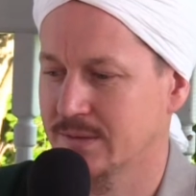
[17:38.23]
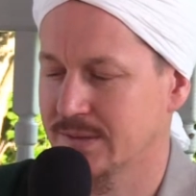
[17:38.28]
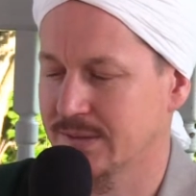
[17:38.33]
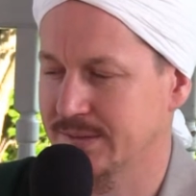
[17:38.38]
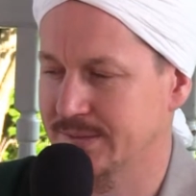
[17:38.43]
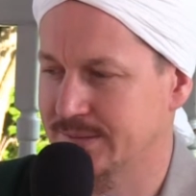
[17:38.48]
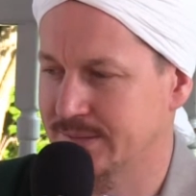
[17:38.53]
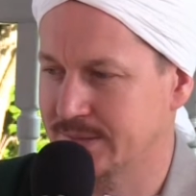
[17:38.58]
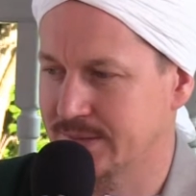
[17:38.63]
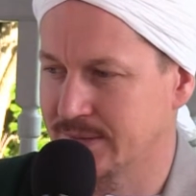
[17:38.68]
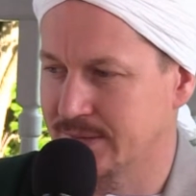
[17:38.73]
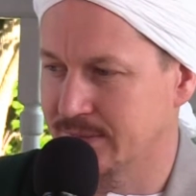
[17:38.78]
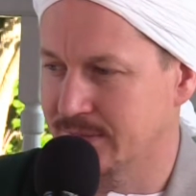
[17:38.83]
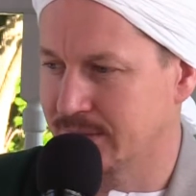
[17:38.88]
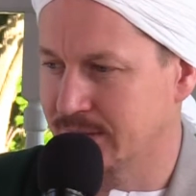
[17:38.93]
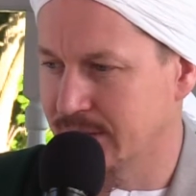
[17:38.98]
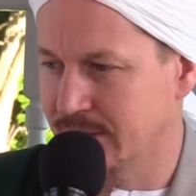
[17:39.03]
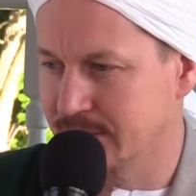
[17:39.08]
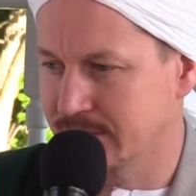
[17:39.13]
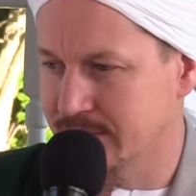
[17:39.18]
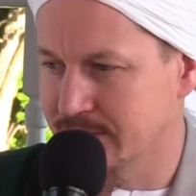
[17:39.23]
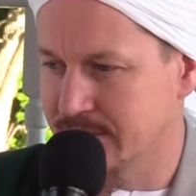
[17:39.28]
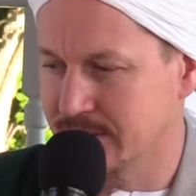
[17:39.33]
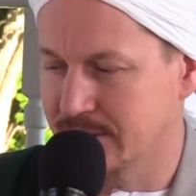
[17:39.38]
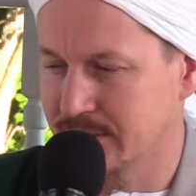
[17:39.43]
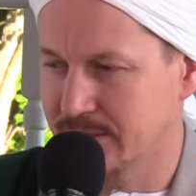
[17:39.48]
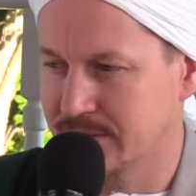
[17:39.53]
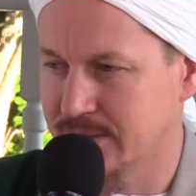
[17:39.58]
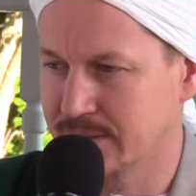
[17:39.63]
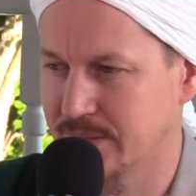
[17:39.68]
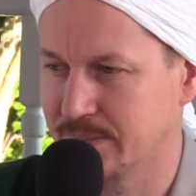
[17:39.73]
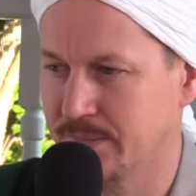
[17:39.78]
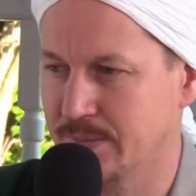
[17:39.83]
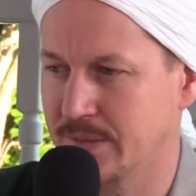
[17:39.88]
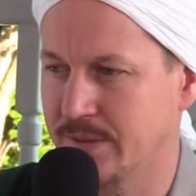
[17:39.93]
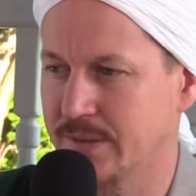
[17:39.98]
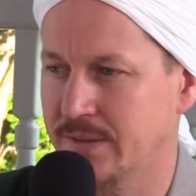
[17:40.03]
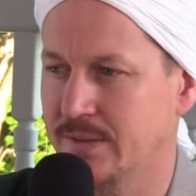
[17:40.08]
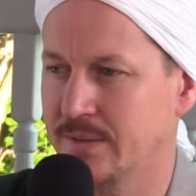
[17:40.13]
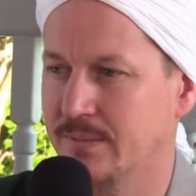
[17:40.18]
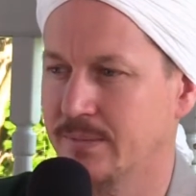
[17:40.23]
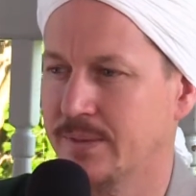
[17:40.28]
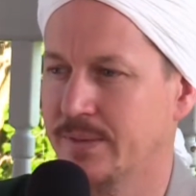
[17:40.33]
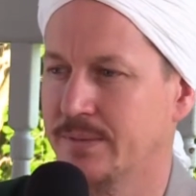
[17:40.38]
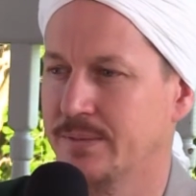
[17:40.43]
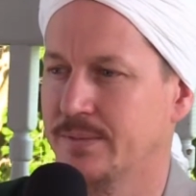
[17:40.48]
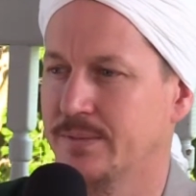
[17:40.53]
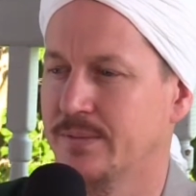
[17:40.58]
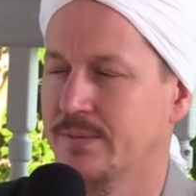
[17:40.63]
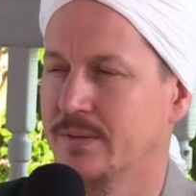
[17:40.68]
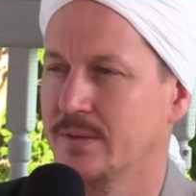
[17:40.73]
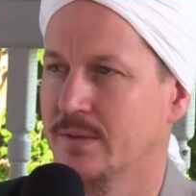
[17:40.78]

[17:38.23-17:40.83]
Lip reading: is constantly stimulated with